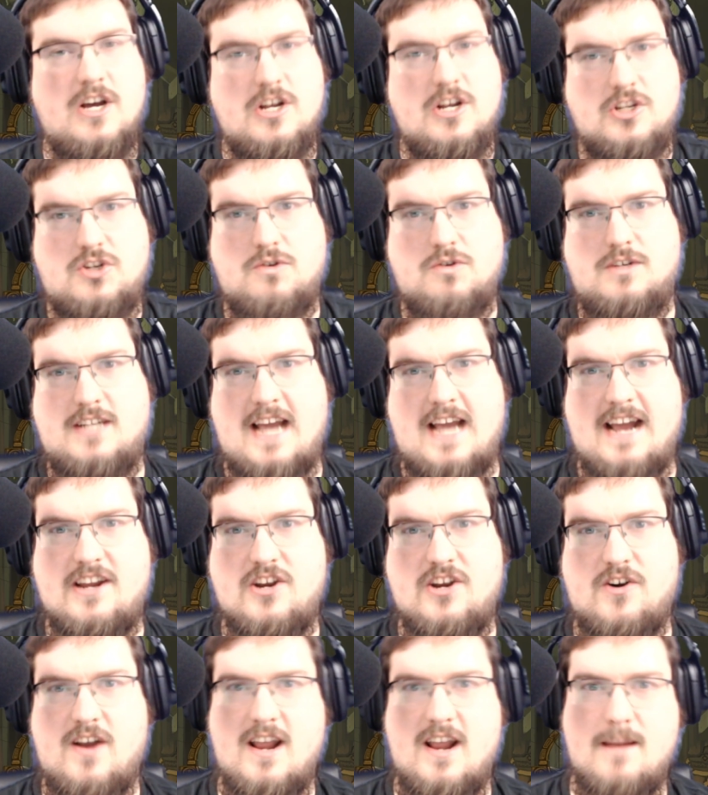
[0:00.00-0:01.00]
to
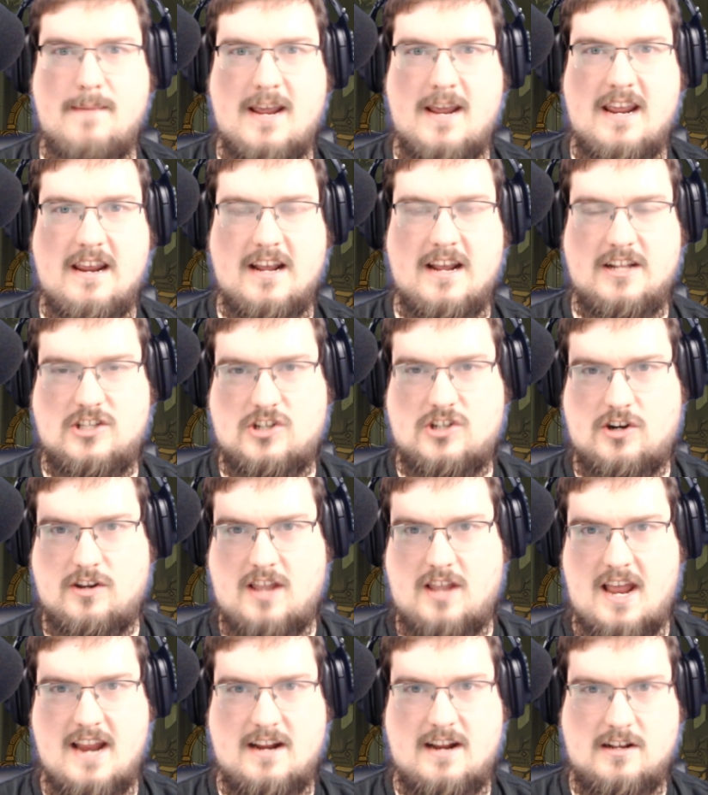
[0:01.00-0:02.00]
attack your enemy and start
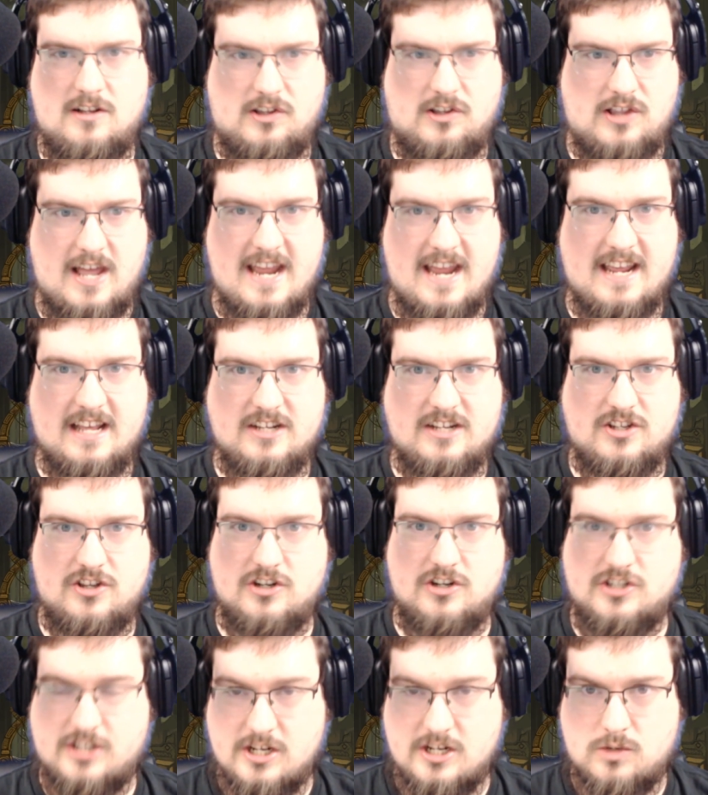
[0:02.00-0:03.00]
like laying into
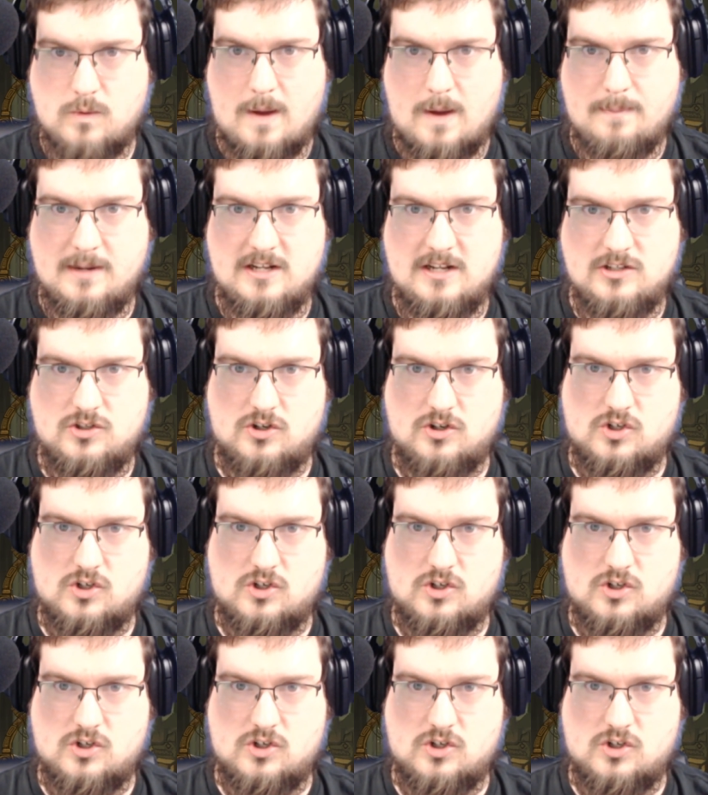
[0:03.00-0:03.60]
their siege weapons,